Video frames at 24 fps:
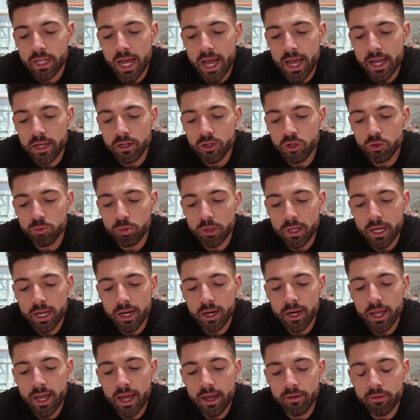diet do you plan
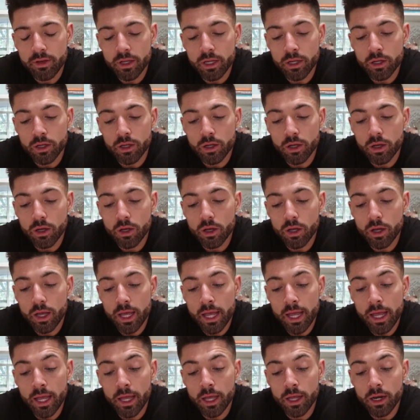on having?"
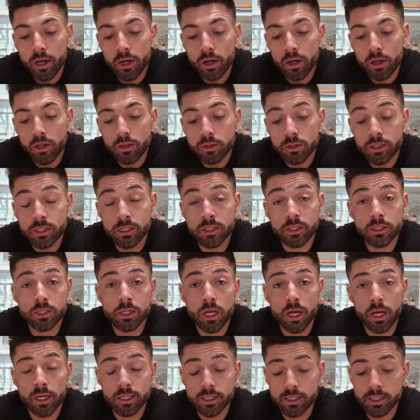And this is
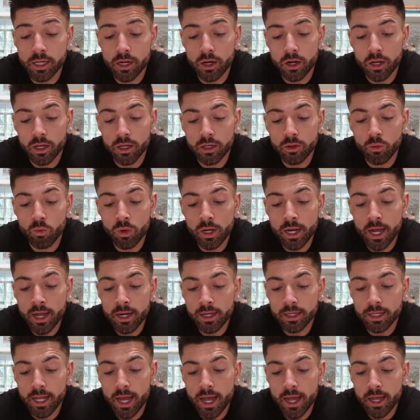uh, Sarah. "What kind
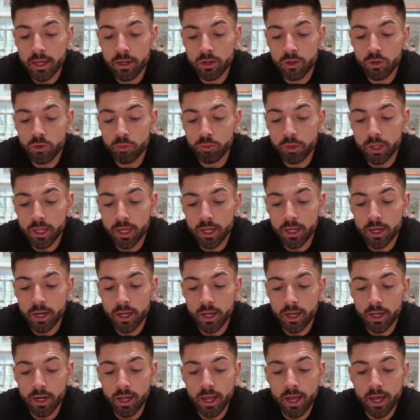of diet do you plan
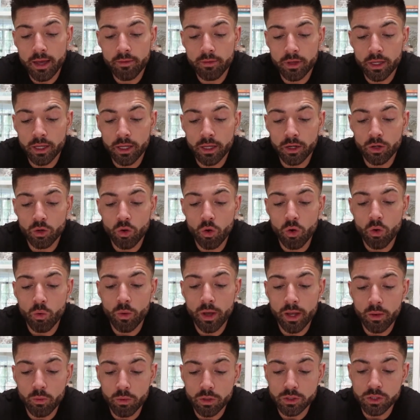on having and goal
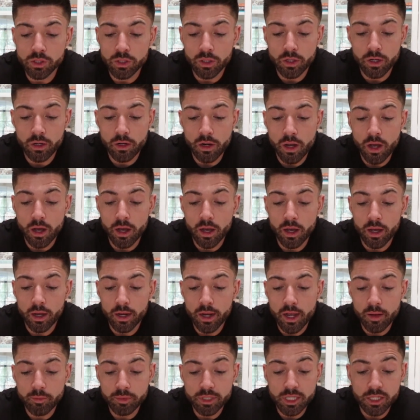weight once your uh,
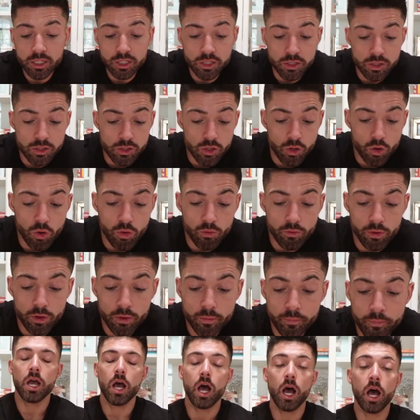competitions are over?"
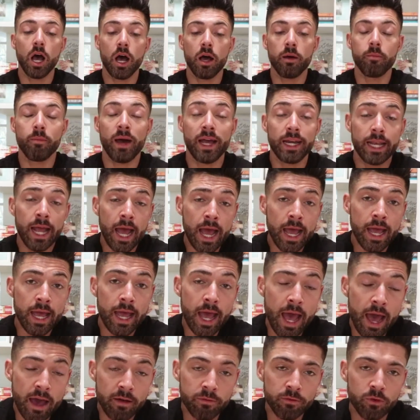Uh, my
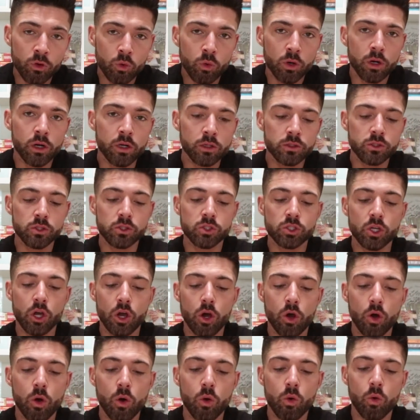diet afterwards,
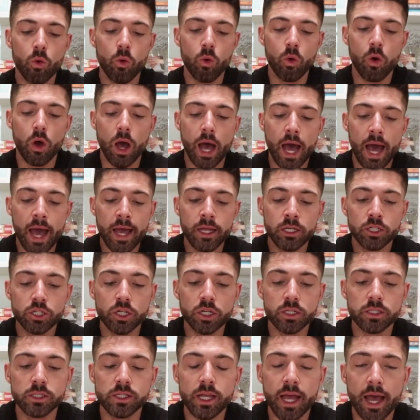so I
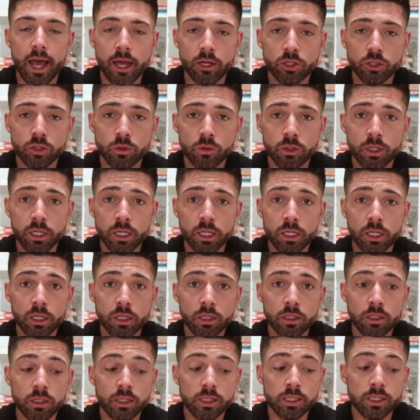just actually
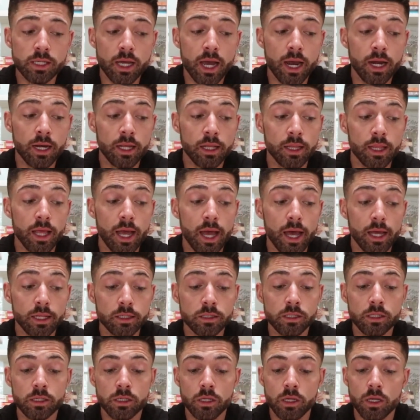decided
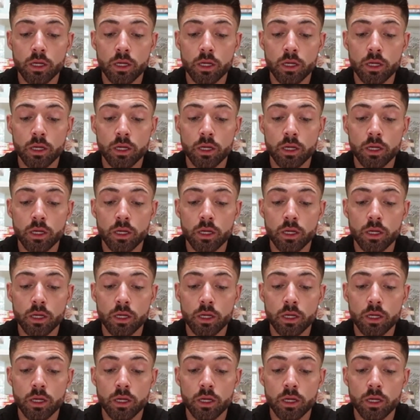that